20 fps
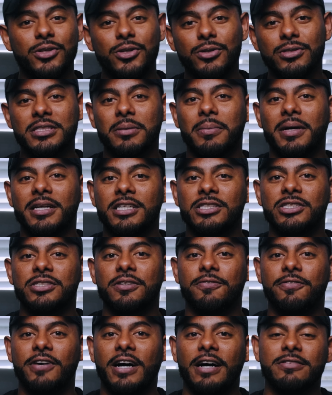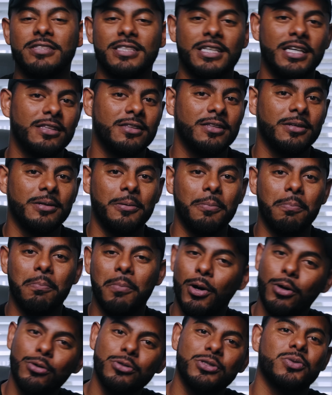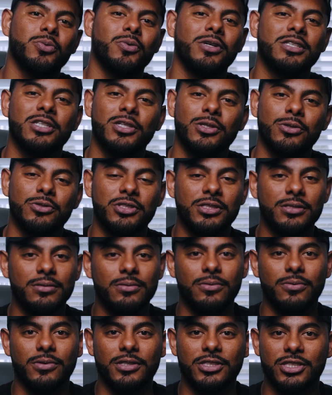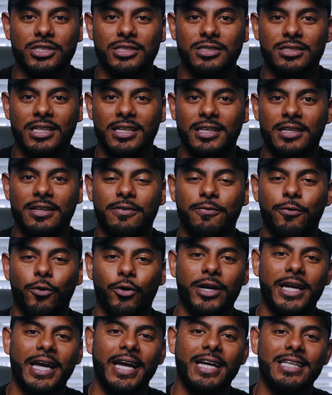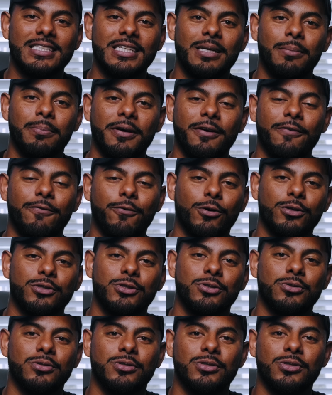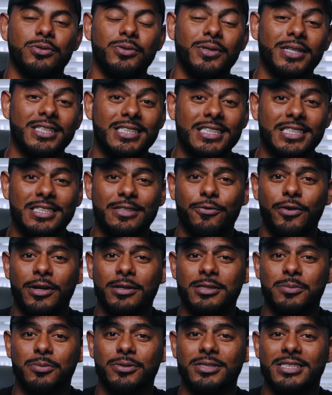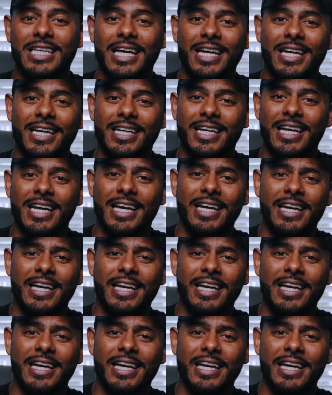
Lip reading: using my Ninja 5 to get the most resolution, which is the 4K 10-bit 422 at 60 frames per second.